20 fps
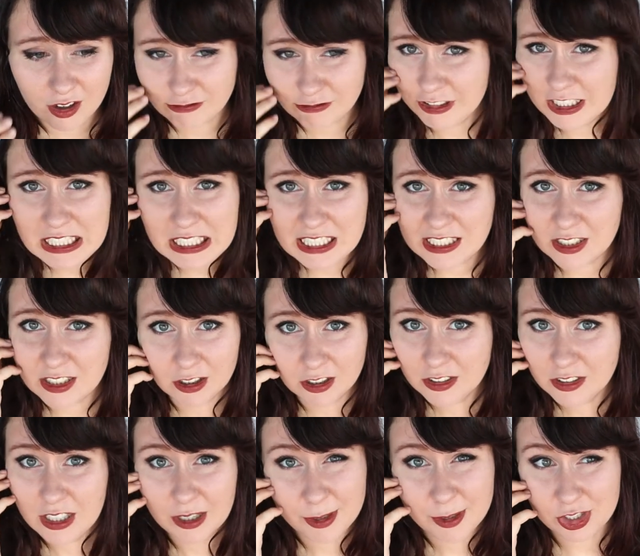really
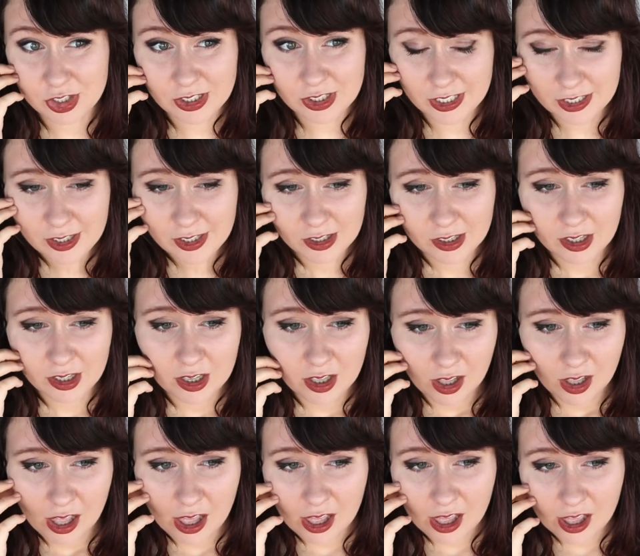not actually,
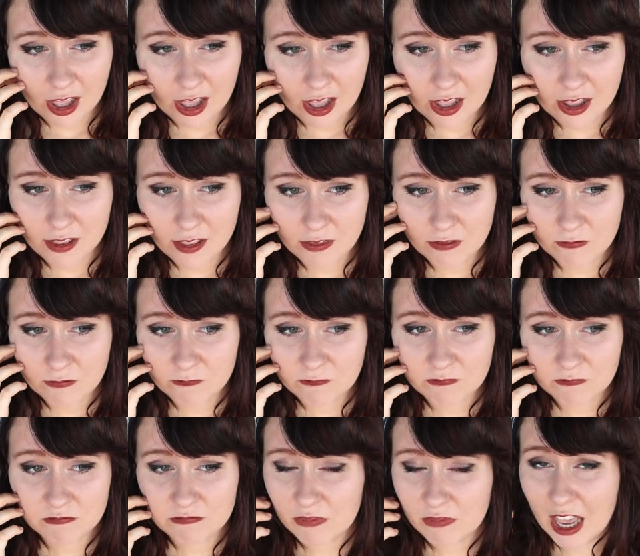
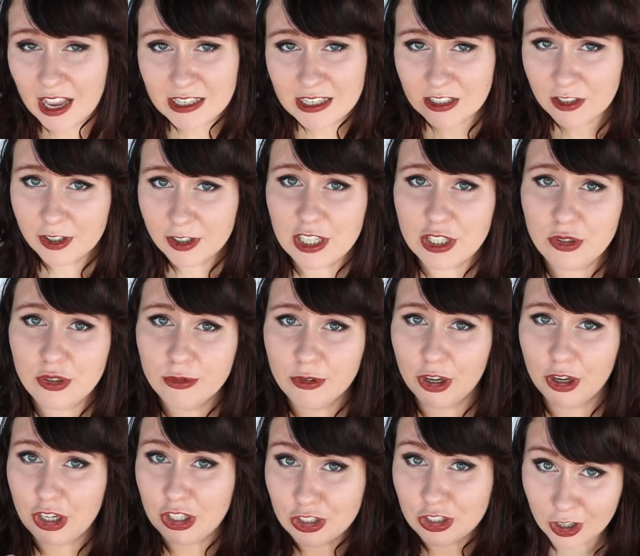and as long as you
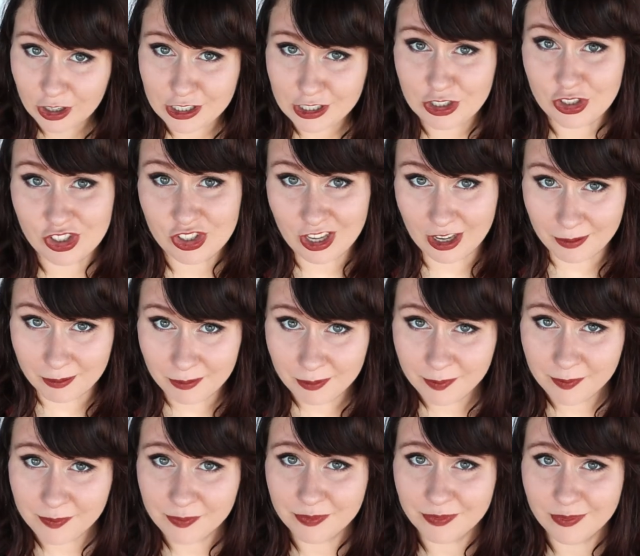acknowledge them,
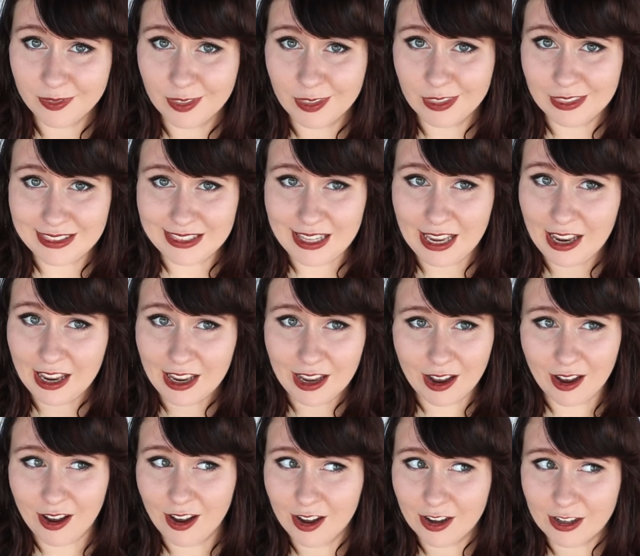
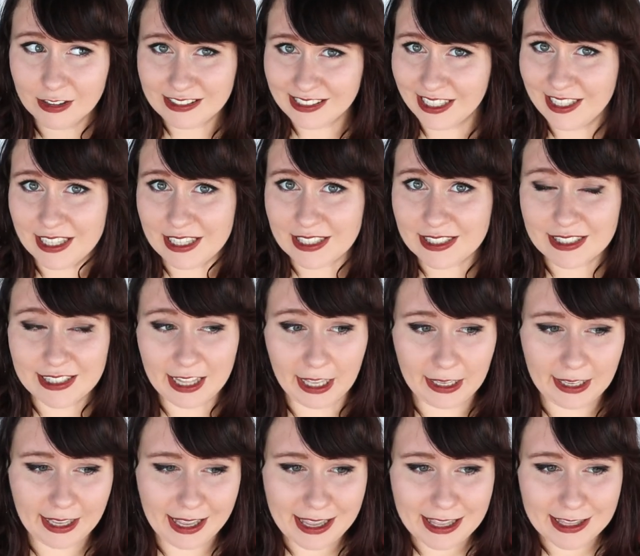they are nice.
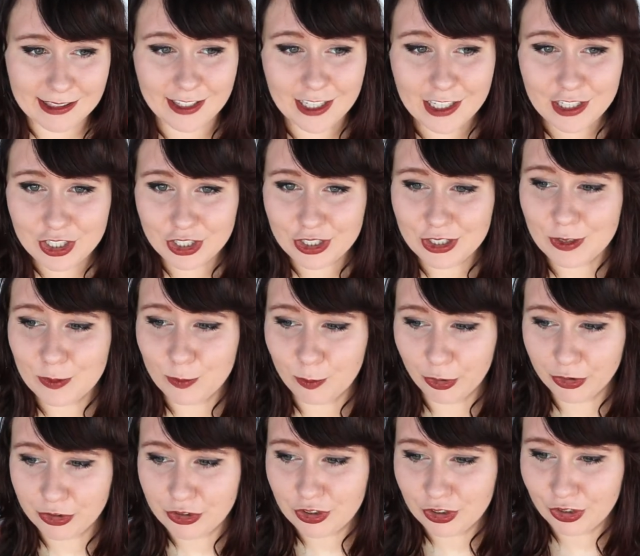Like, they just
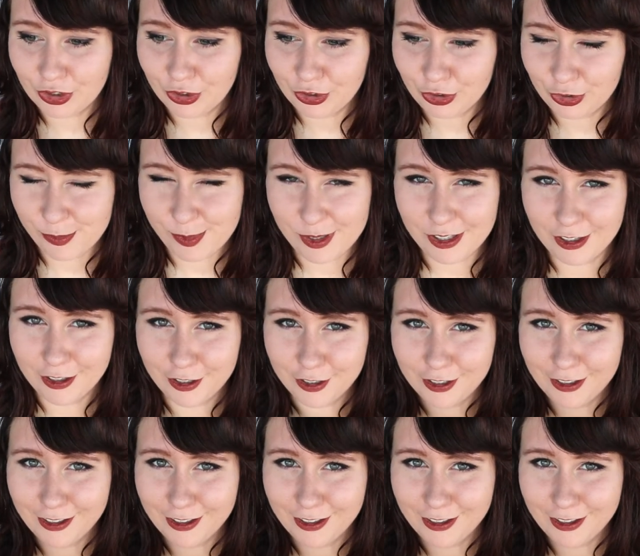want to be